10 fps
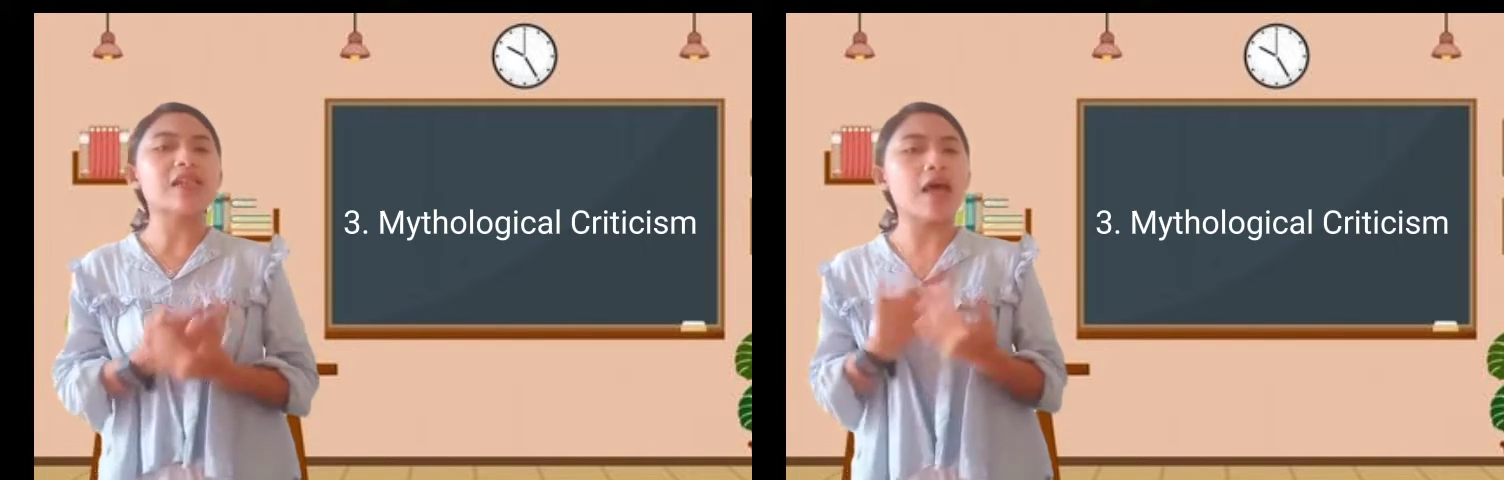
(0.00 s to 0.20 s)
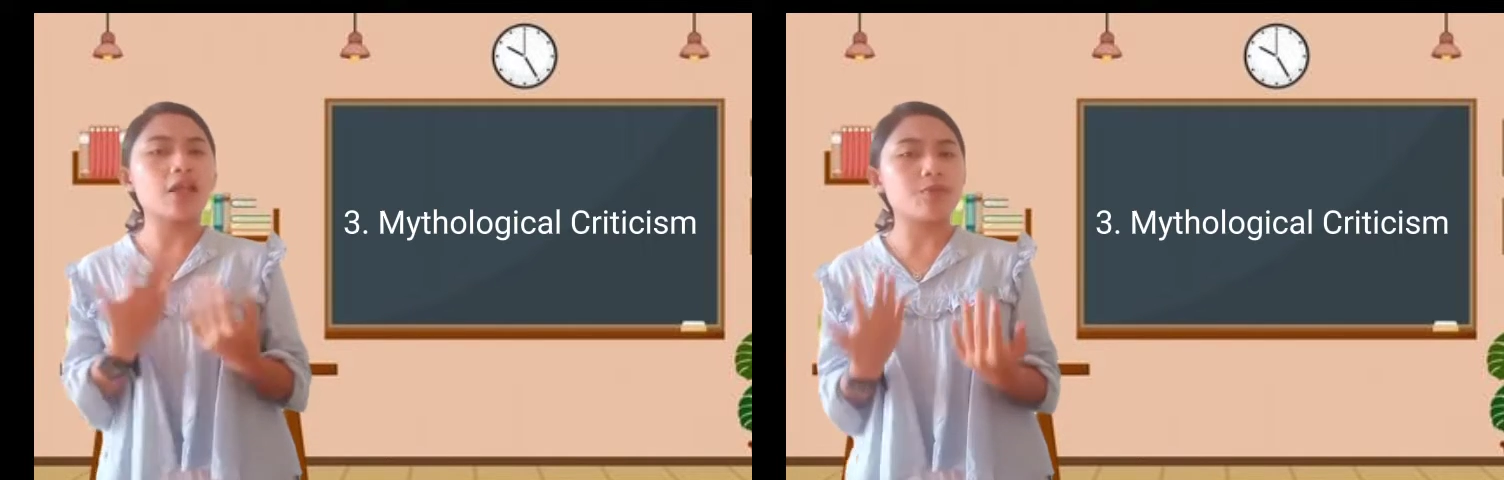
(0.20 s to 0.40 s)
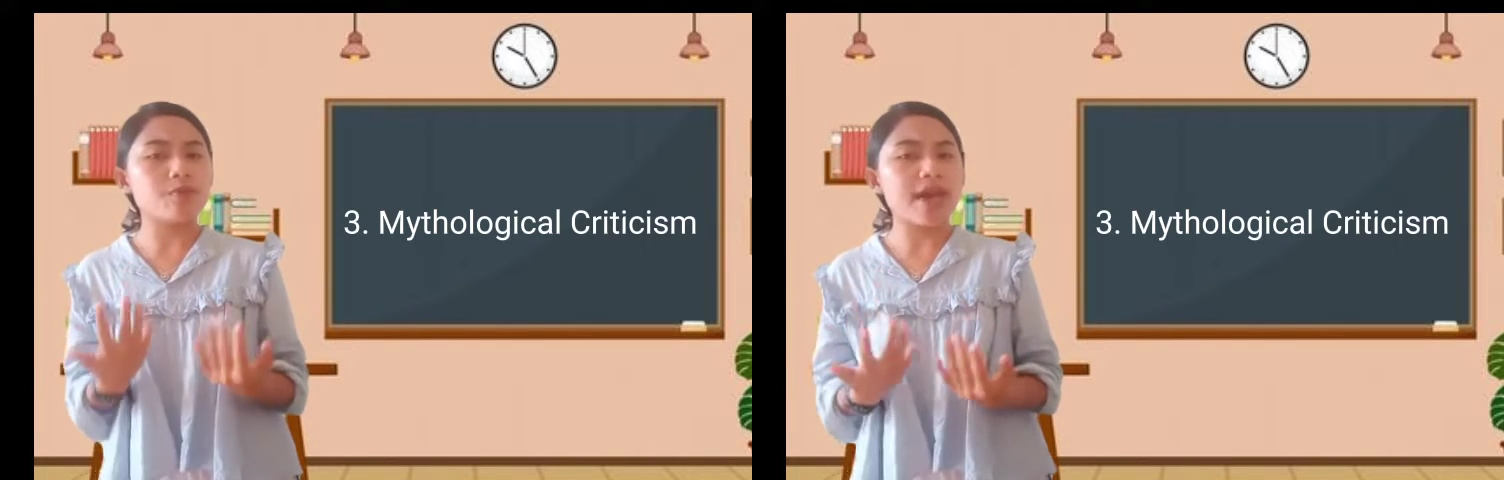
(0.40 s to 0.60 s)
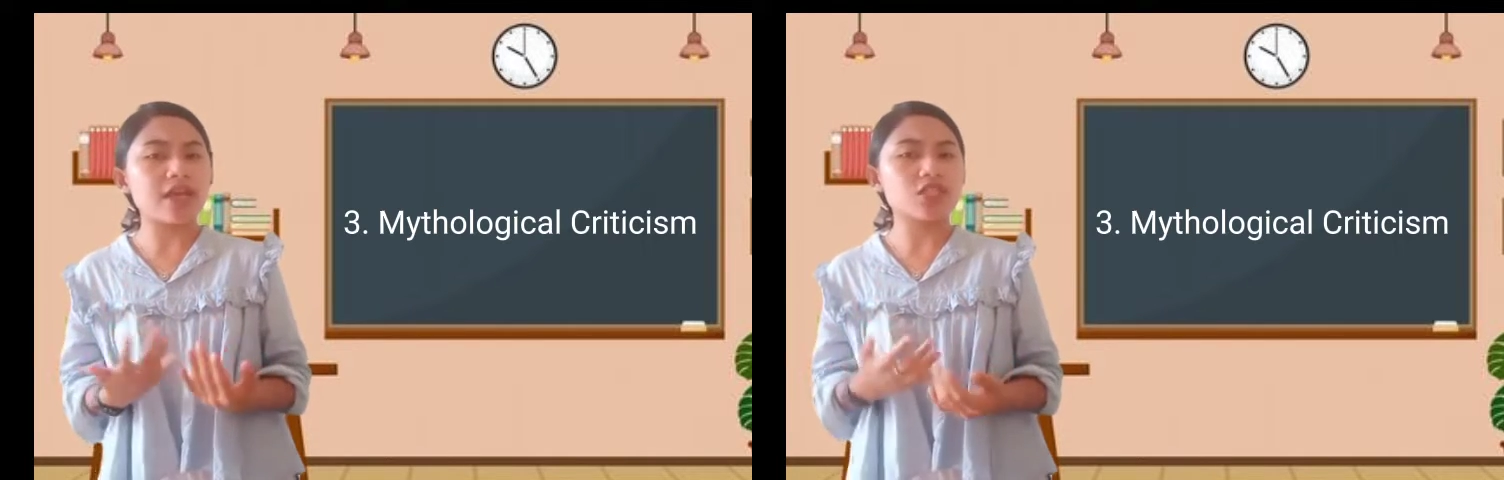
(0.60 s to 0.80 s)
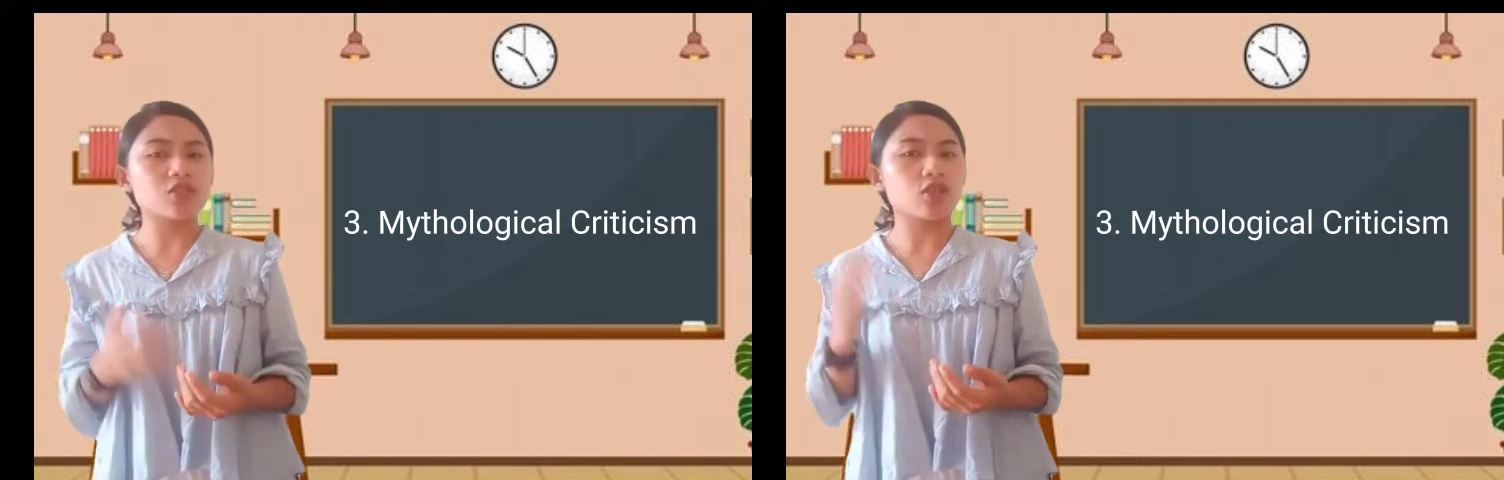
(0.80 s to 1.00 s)

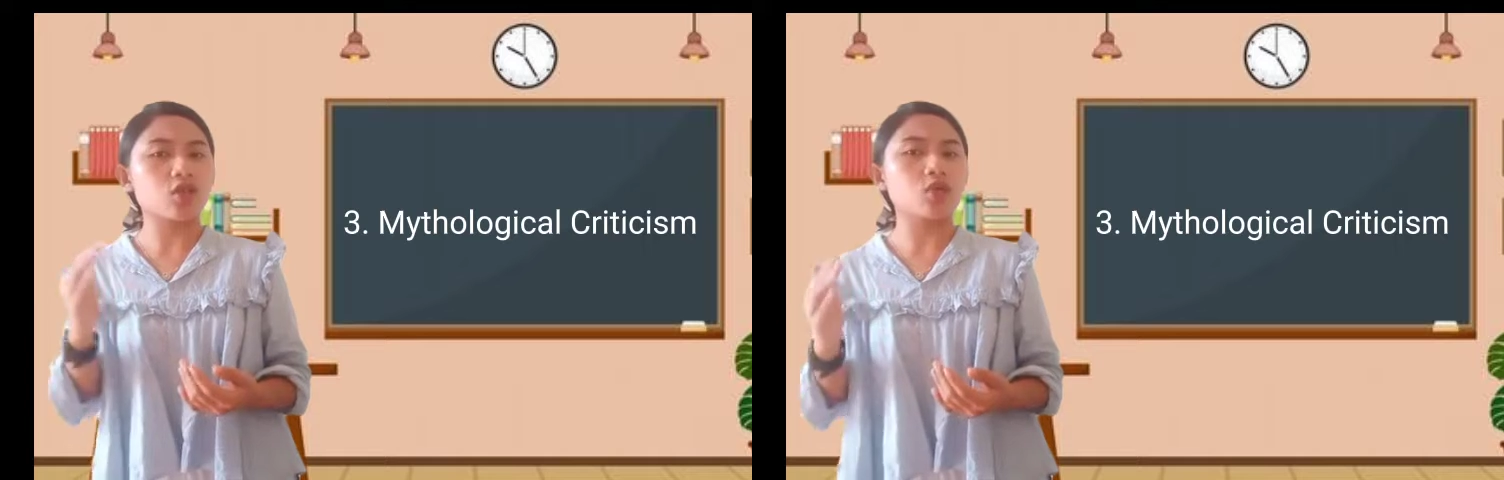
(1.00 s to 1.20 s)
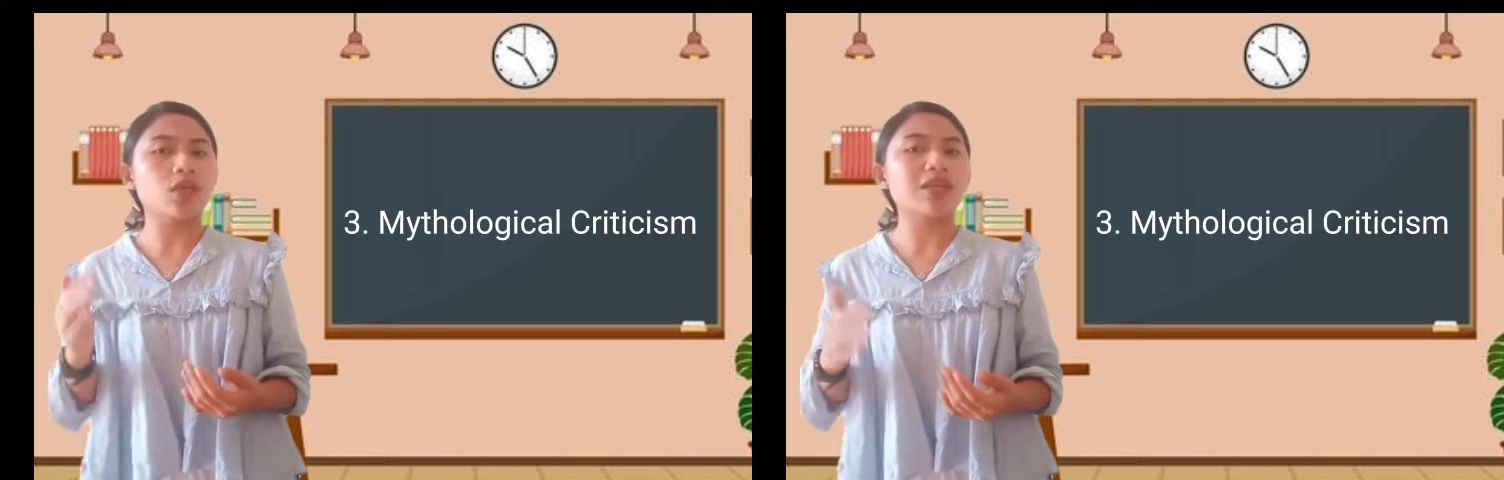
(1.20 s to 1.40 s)
elements occurring